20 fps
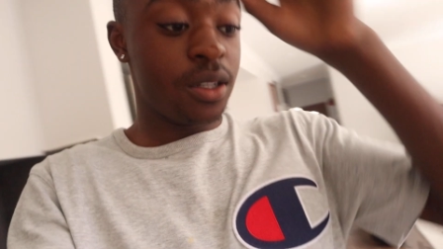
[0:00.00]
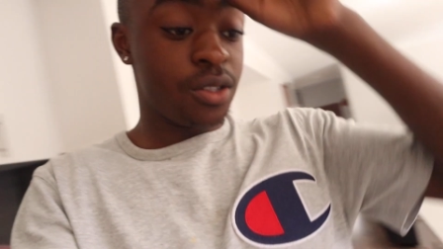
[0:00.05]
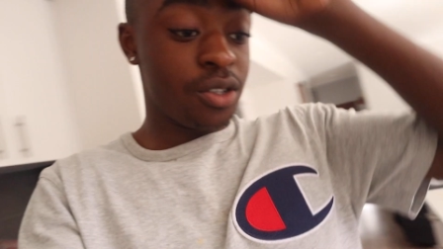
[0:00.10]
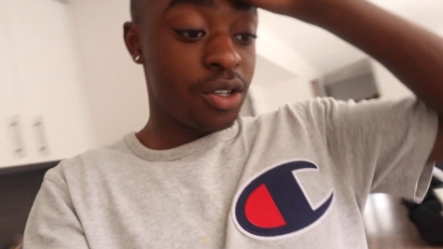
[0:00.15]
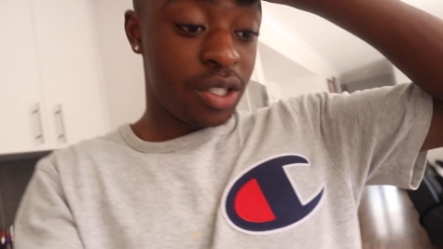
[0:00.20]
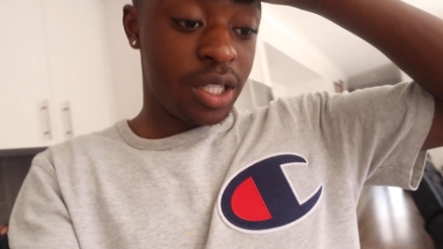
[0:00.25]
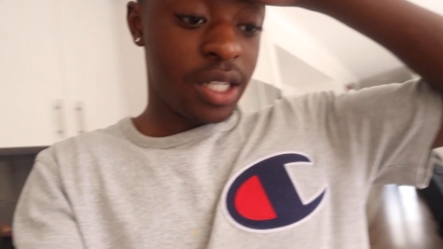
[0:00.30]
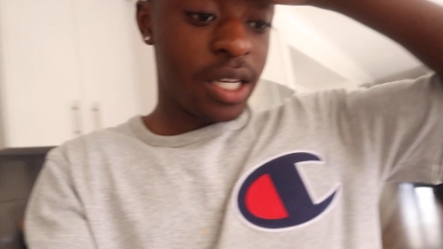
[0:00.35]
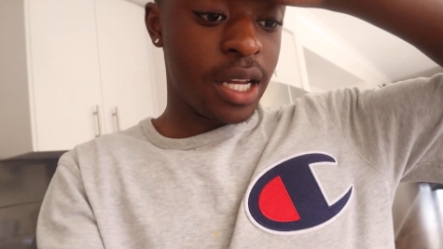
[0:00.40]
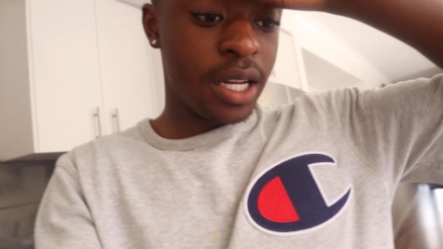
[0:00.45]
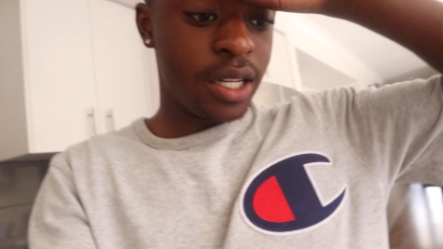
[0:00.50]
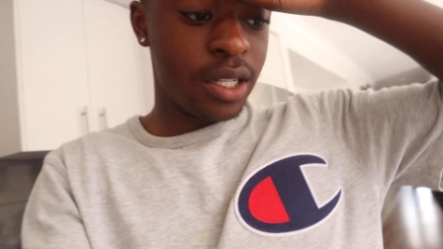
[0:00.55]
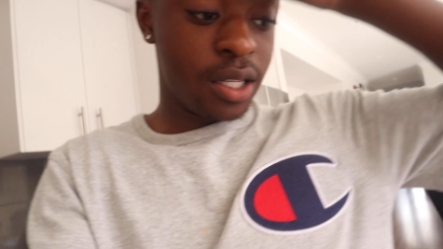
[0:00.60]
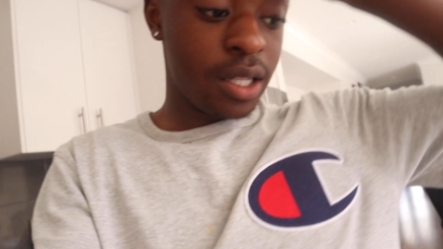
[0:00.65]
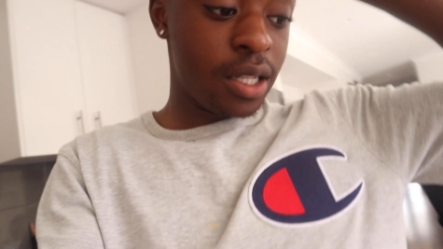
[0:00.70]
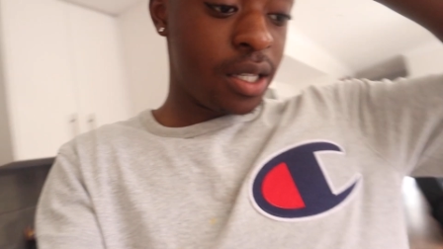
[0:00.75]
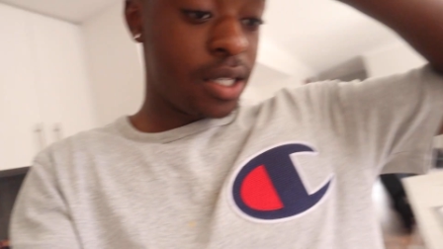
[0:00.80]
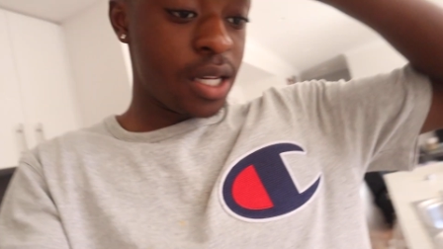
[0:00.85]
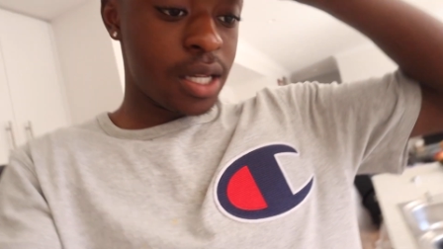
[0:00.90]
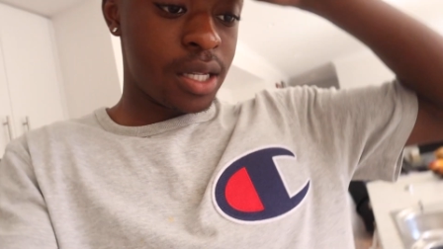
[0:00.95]
was good to get into
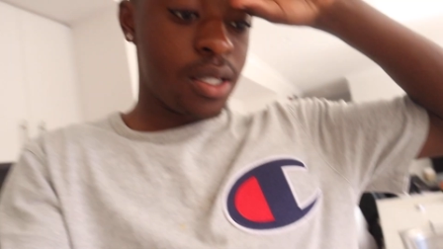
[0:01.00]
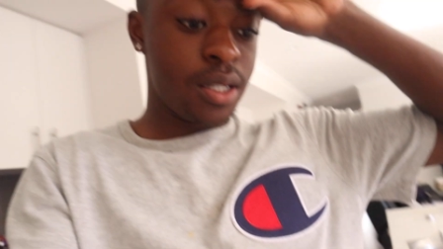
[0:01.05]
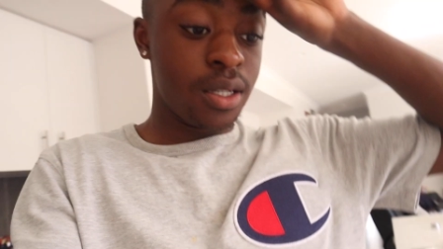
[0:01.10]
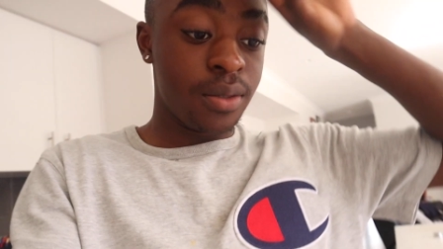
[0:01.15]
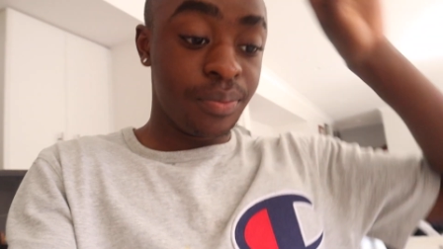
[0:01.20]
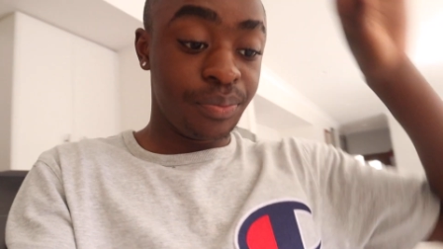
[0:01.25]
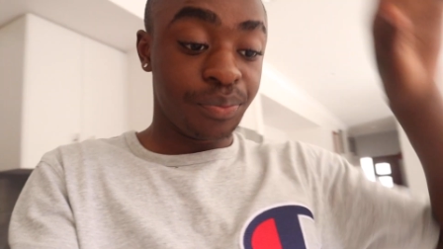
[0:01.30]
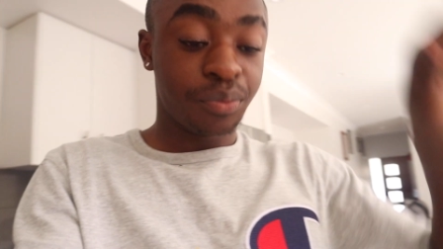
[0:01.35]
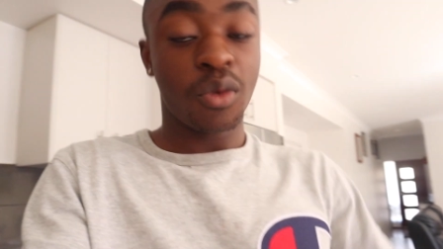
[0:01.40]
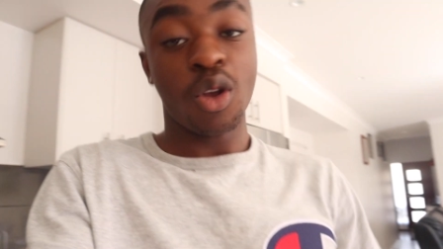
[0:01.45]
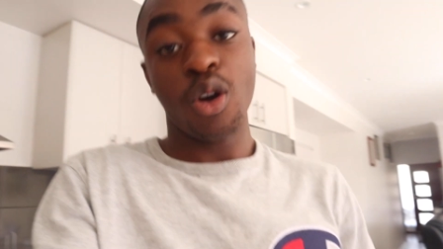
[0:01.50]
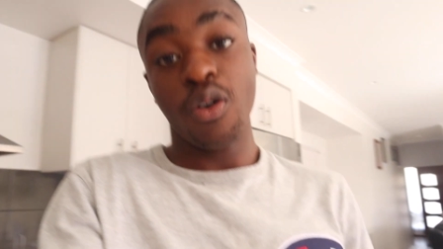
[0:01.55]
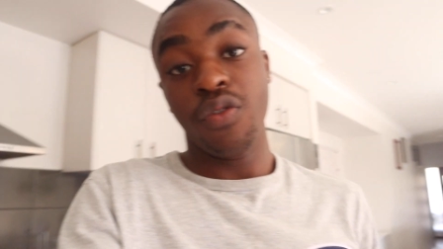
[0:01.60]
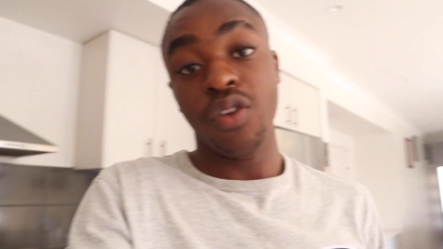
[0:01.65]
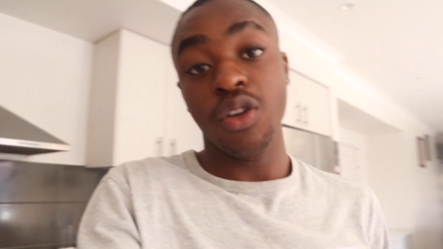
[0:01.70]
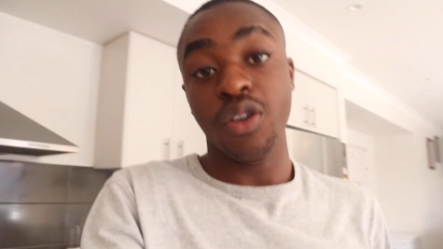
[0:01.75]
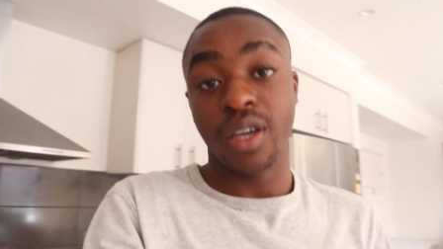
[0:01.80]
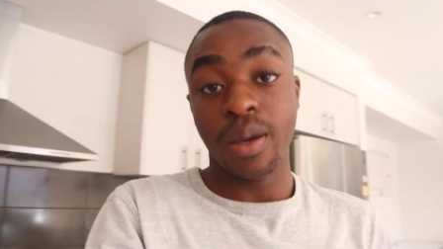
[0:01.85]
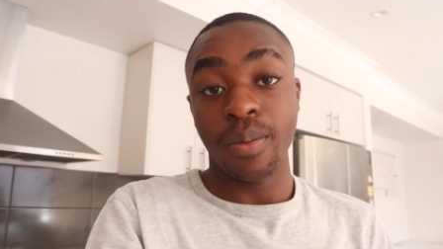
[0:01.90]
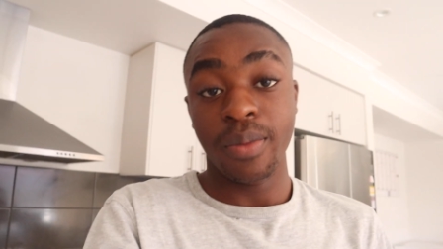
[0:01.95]
the system. Hopefully
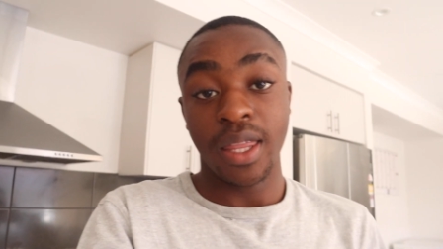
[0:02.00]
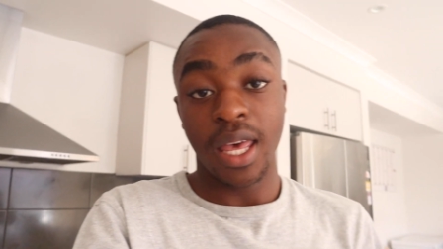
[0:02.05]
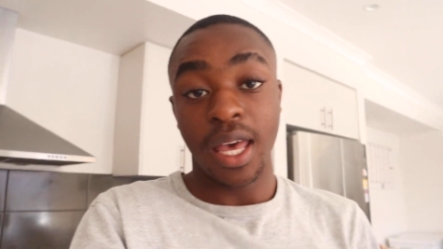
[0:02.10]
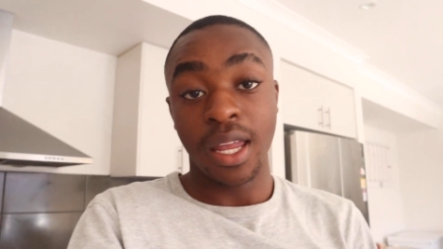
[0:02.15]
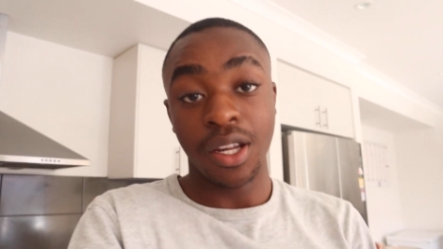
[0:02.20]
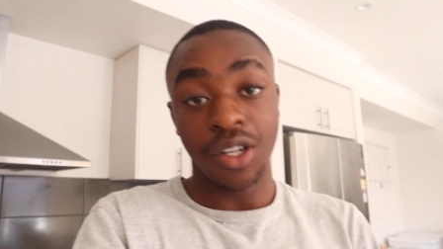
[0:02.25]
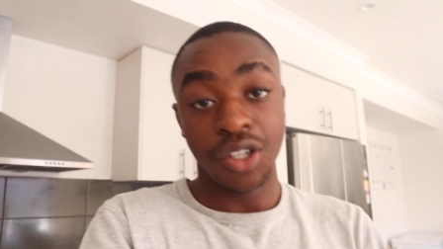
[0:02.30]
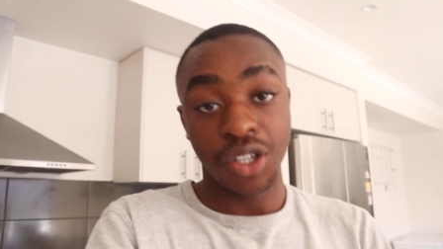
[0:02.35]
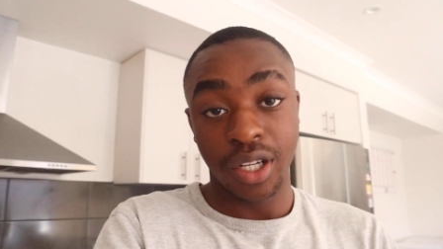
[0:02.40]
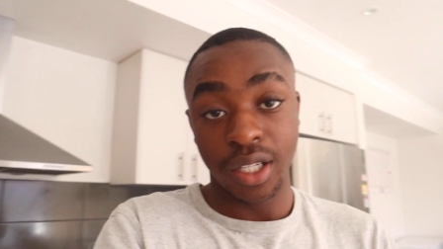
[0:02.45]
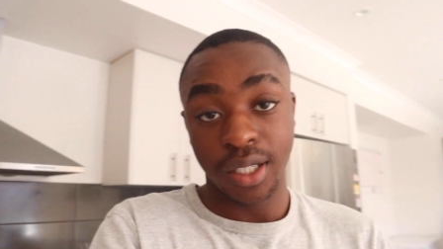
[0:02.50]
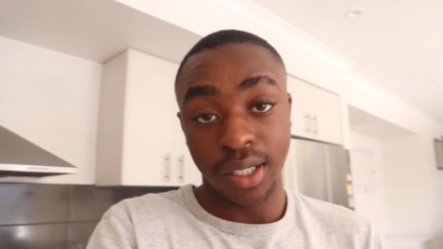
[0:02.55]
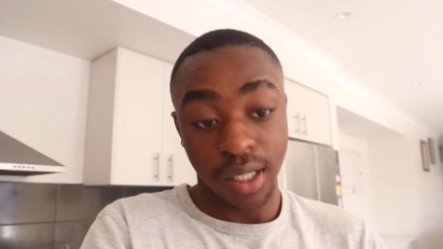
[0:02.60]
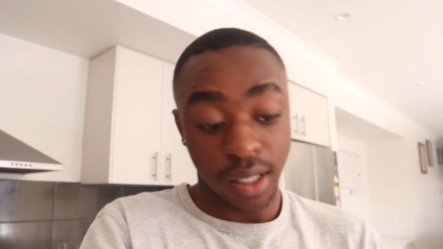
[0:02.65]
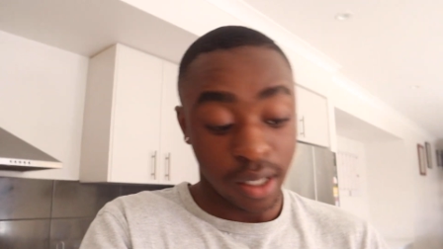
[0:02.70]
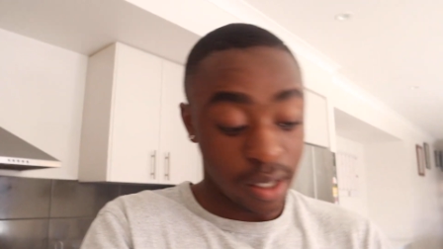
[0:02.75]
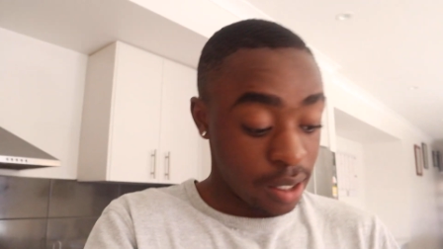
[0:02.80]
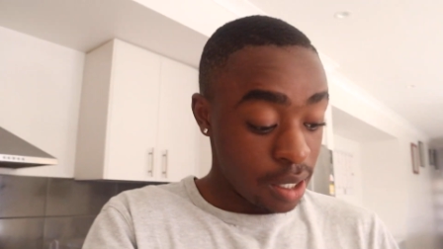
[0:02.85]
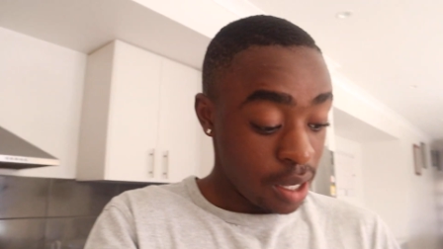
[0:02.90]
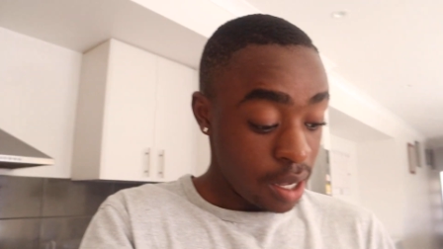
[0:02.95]
it'll give me the energy
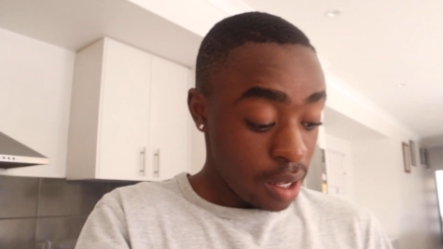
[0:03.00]
to,